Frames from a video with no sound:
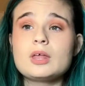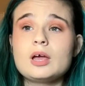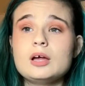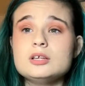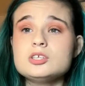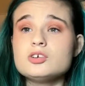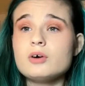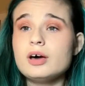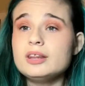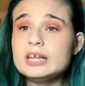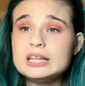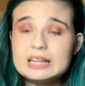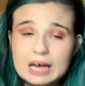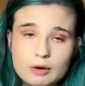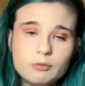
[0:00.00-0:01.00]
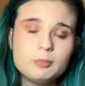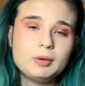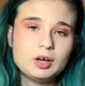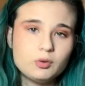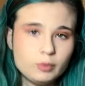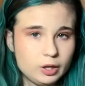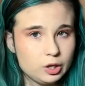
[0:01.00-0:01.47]
And so I think that would
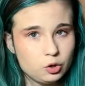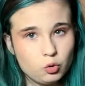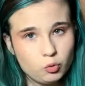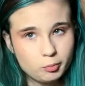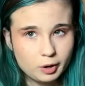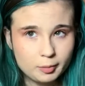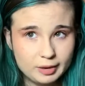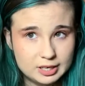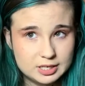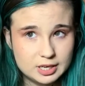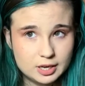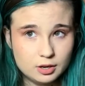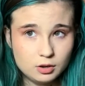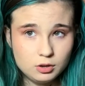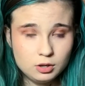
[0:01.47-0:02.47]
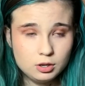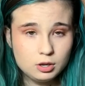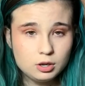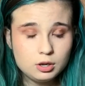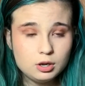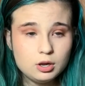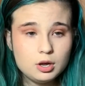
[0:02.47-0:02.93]
make a really cool mermaid tail,
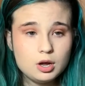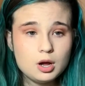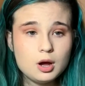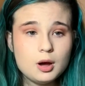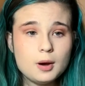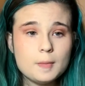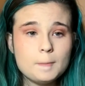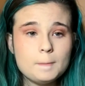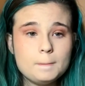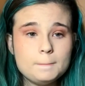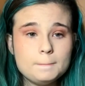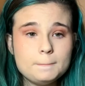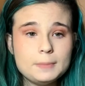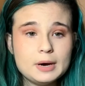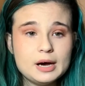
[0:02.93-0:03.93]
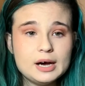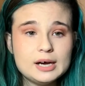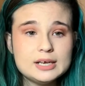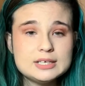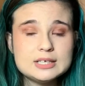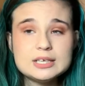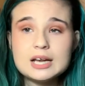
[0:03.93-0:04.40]

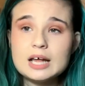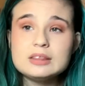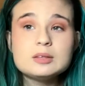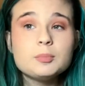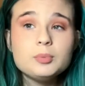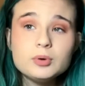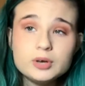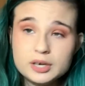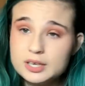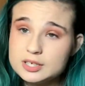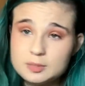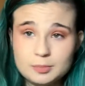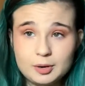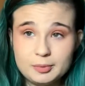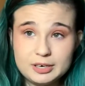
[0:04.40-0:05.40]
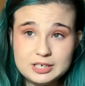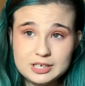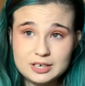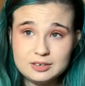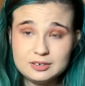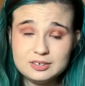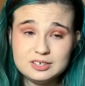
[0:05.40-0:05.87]
but not the prettiest mermaid
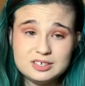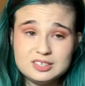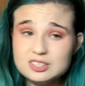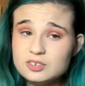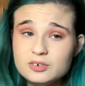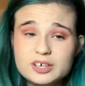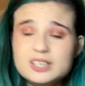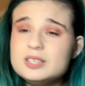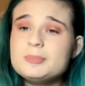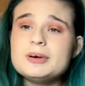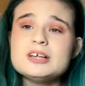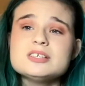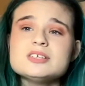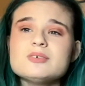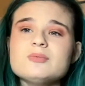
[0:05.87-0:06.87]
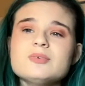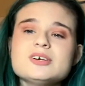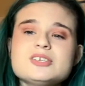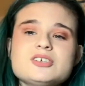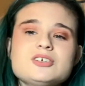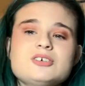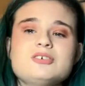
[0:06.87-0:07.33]
tail. So it depends on
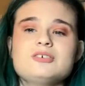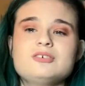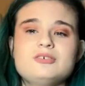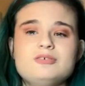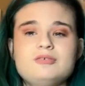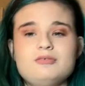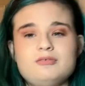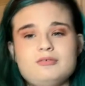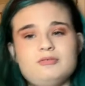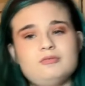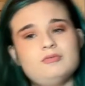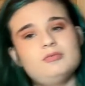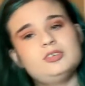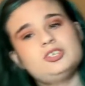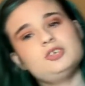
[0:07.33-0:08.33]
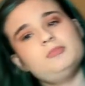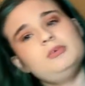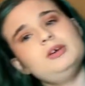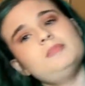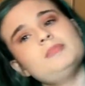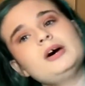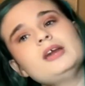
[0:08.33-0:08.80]
what you
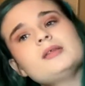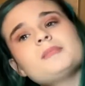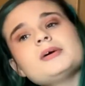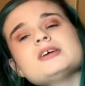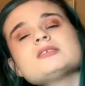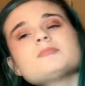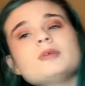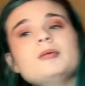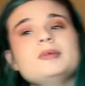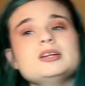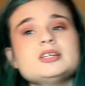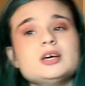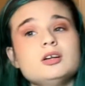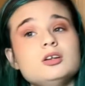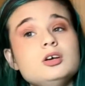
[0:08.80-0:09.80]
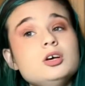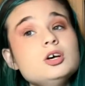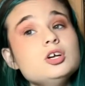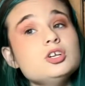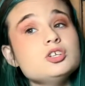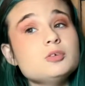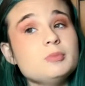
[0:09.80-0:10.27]
mean by the best mermaid tail.
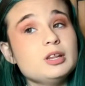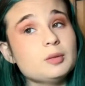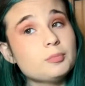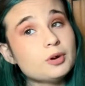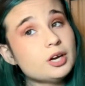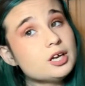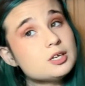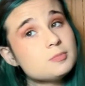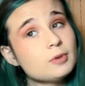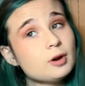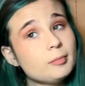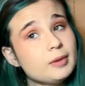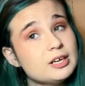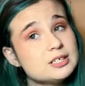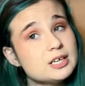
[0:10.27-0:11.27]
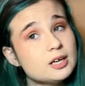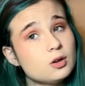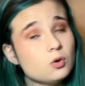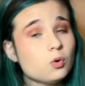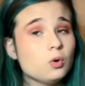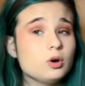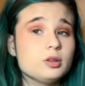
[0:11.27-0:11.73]
Do you mean the prettiest mermaid tail
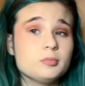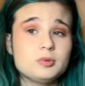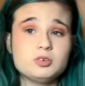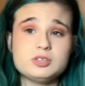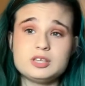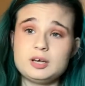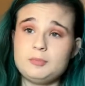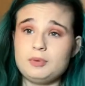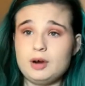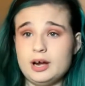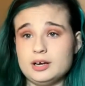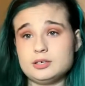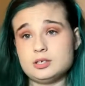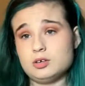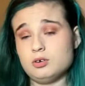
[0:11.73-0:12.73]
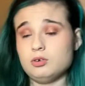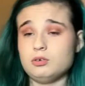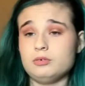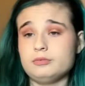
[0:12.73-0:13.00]
or the most, like, practical?